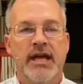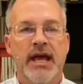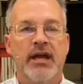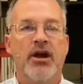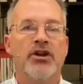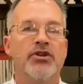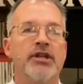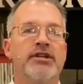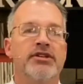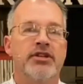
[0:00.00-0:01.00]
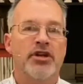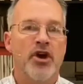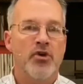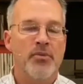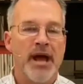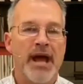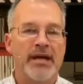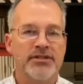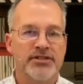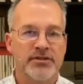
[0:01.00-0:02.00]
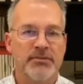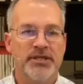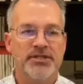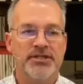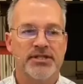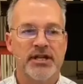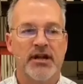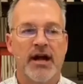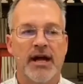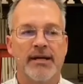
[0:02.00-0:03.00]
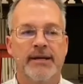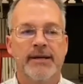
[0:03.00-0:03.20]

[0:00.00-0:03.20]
Hagar, you need to go back and submit to Sarai,